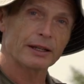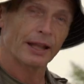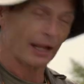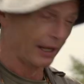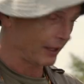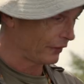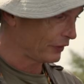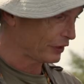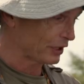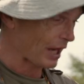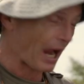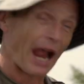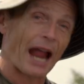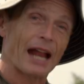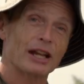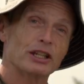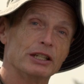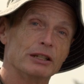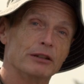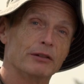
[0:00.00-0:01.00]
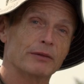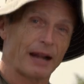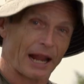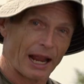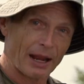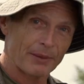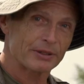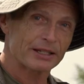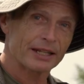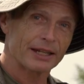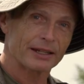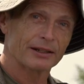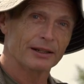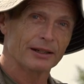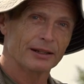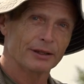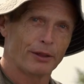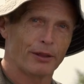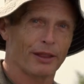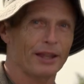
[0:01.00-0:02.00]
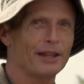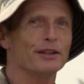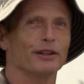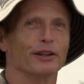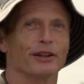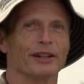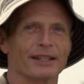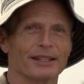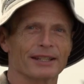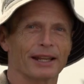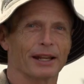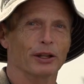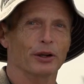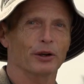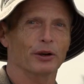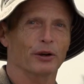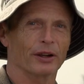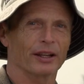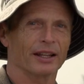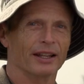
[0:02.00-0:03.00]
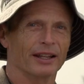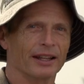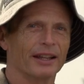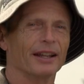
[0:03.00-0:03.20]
and a fish actually grabs it, then you've got to set the hook.